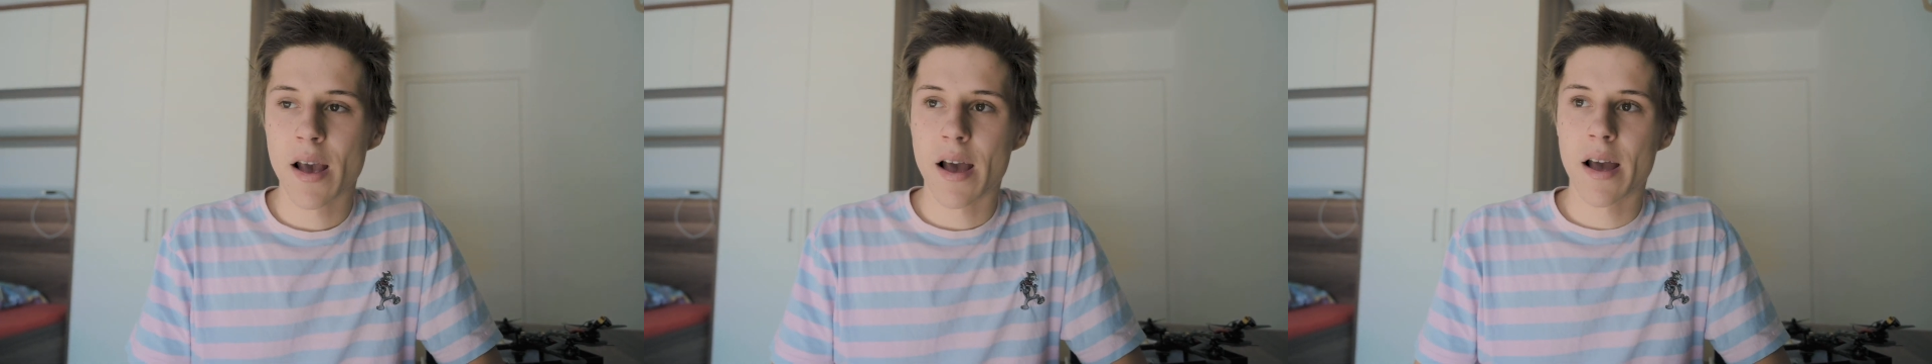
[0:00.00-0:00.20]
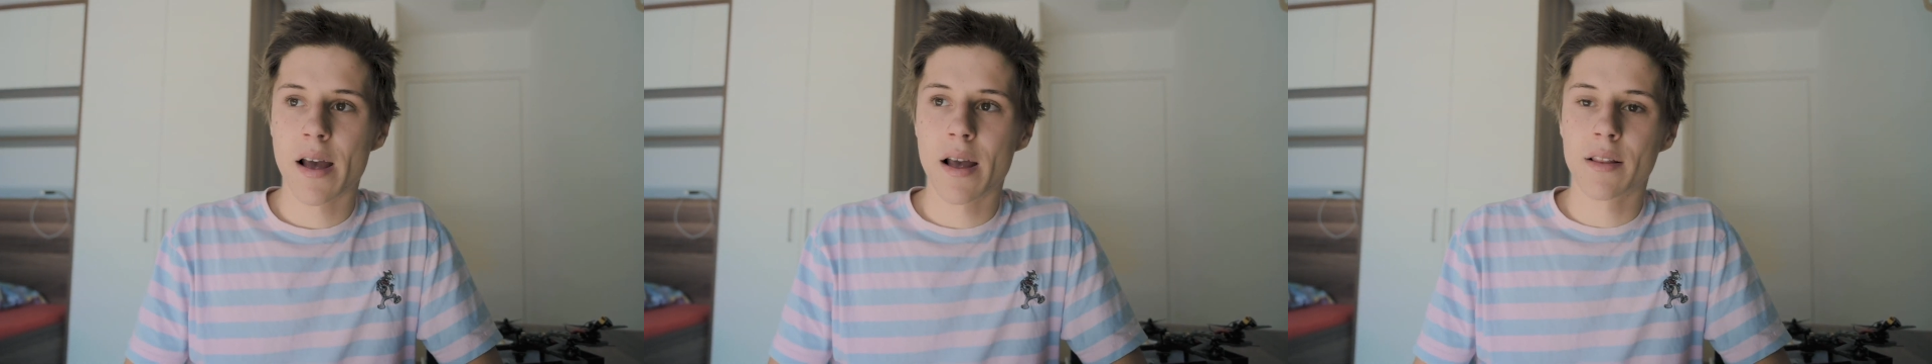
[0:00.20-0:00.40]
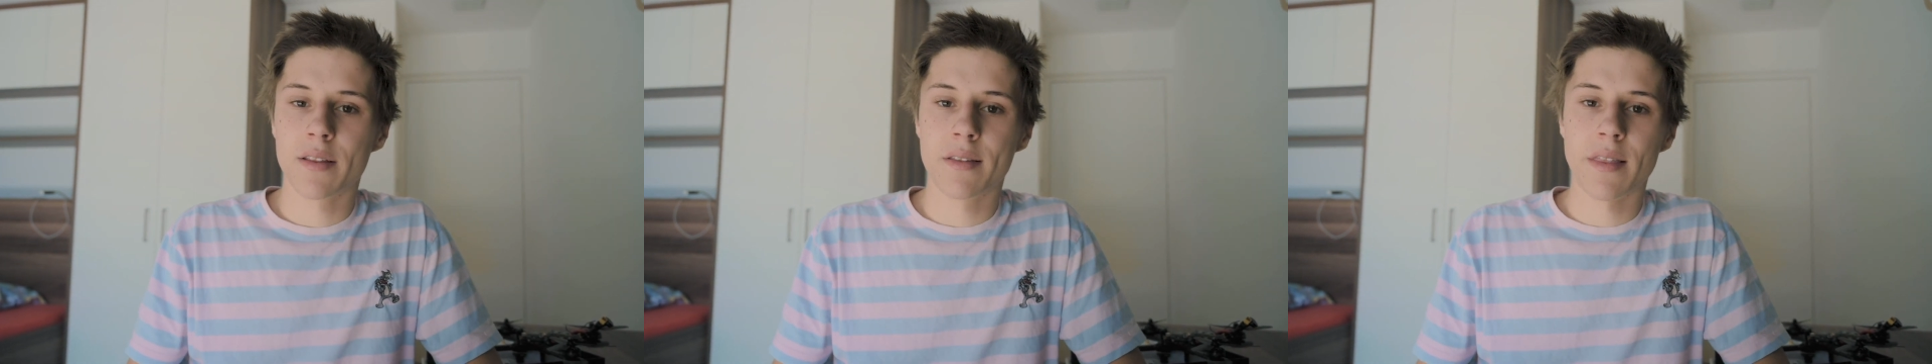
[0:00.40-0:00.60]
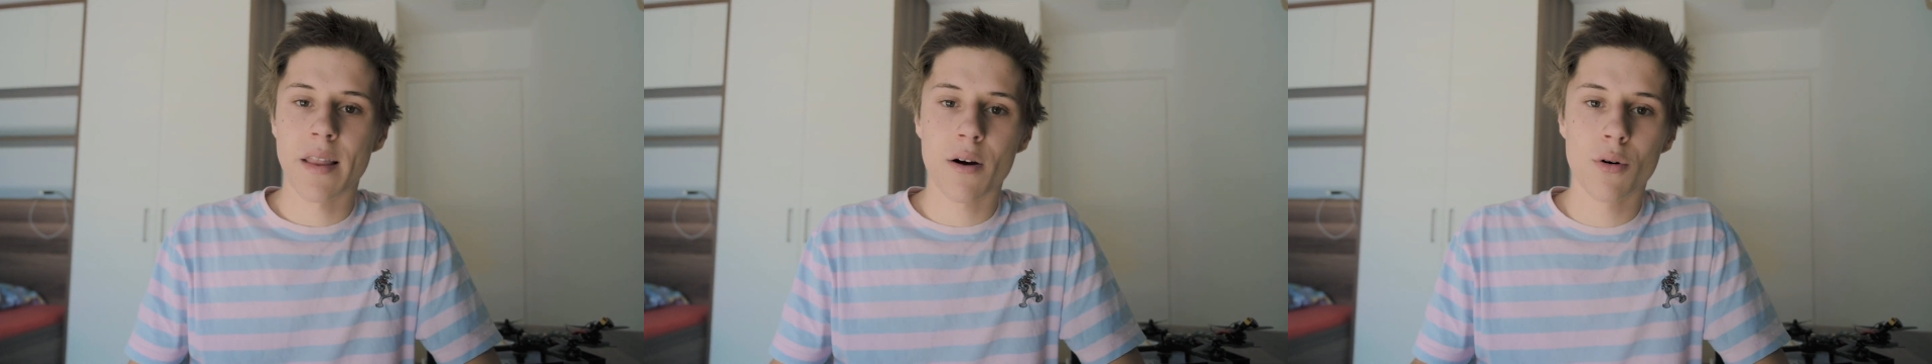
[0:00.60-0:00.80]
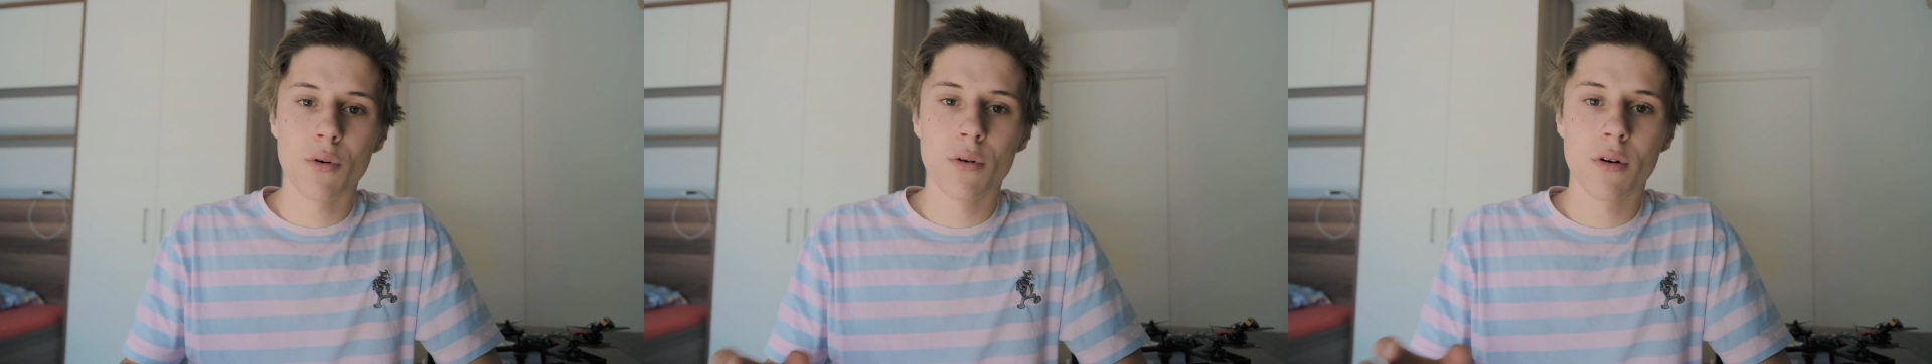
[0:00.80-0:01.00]
And
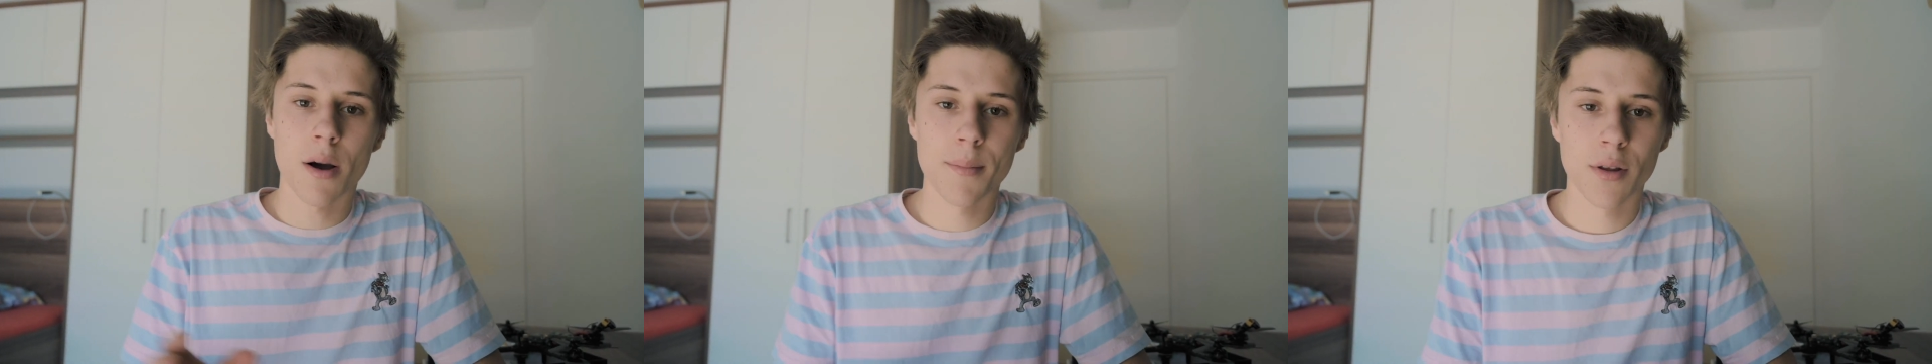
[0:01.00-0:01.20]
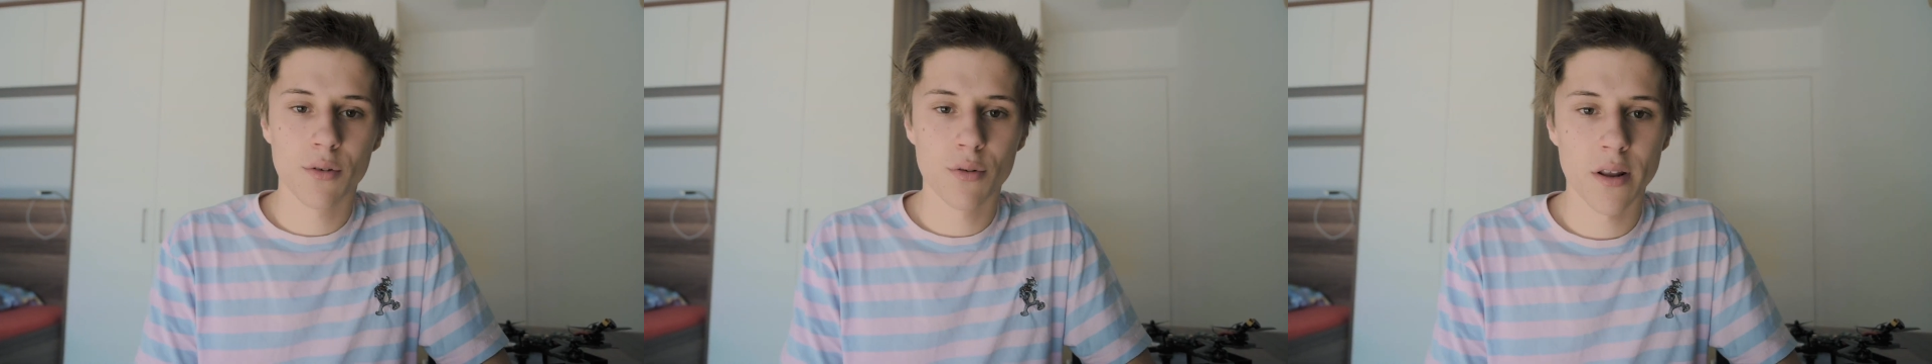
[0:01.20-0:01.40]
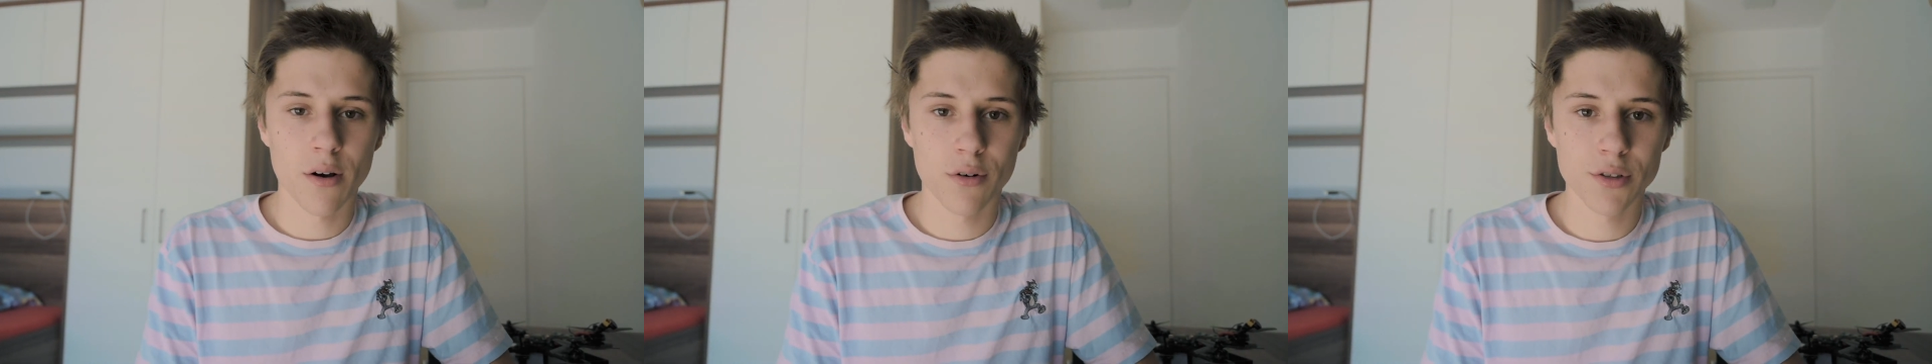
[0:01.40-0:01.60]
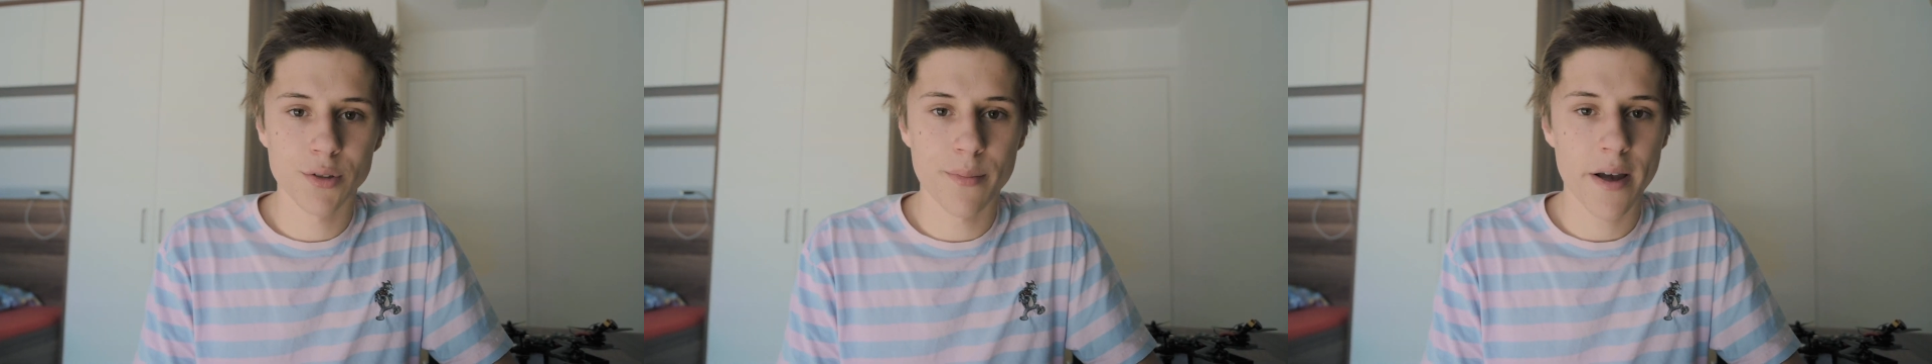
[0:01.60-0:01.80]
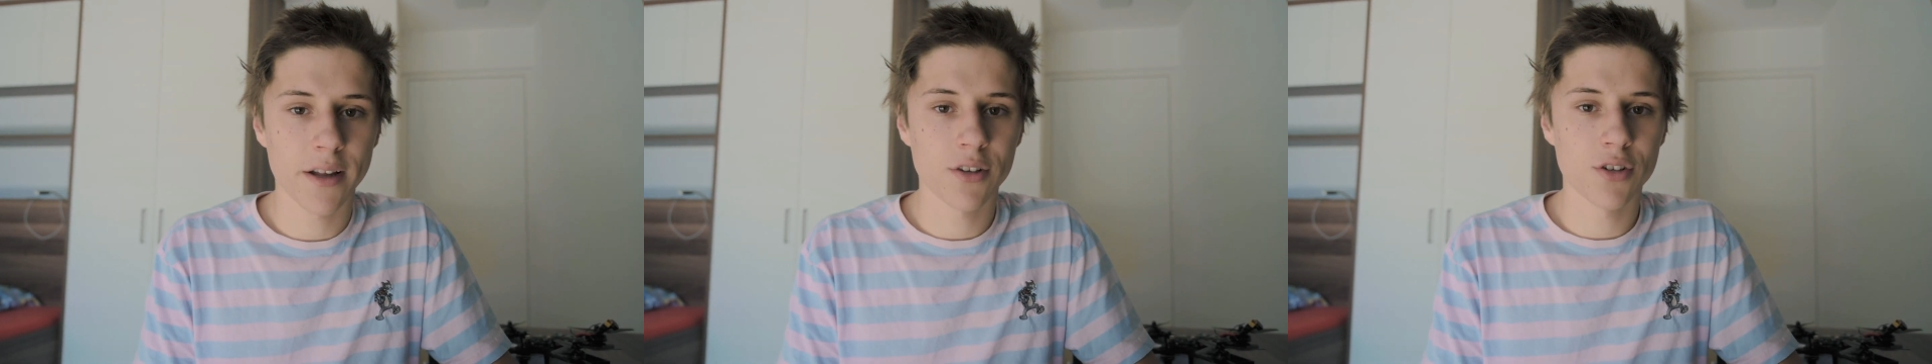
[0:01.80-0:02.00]
now coming to the
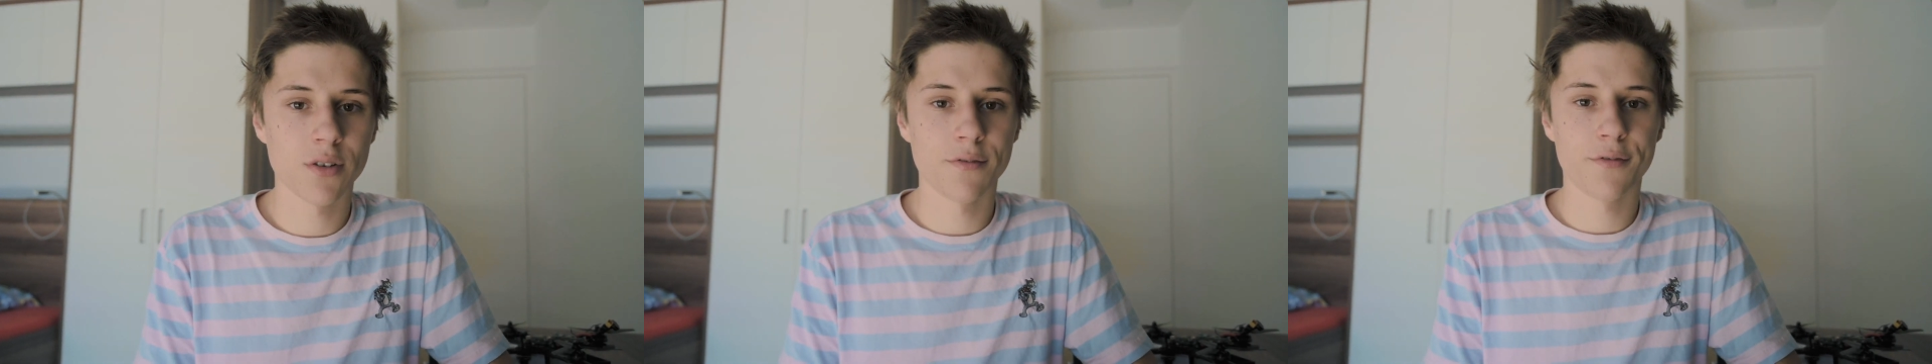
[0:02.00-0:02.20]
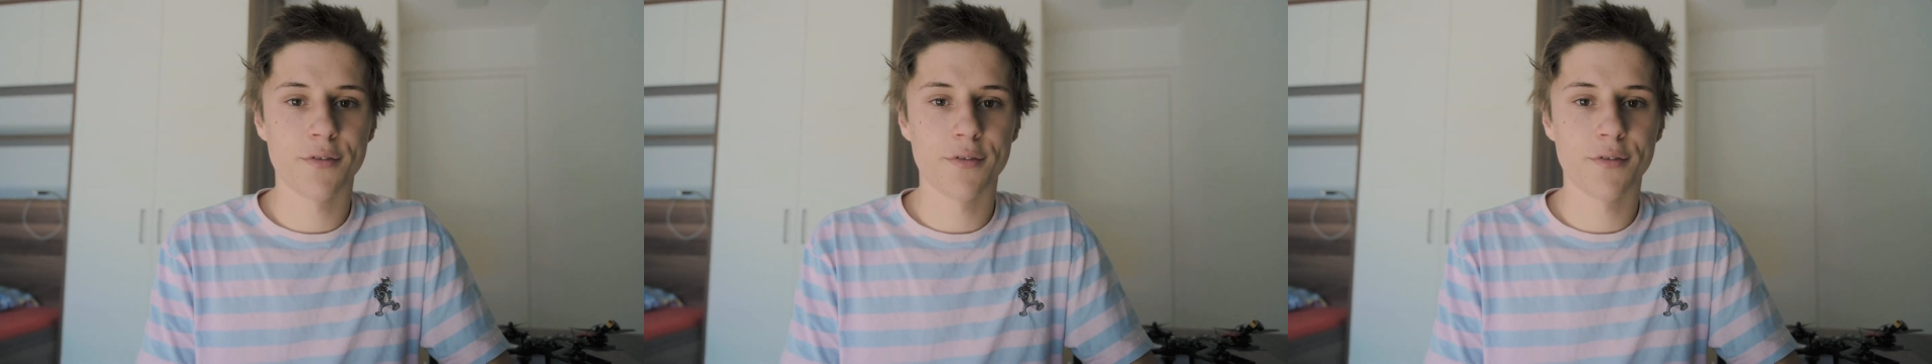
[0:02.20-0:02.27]
Osmo Action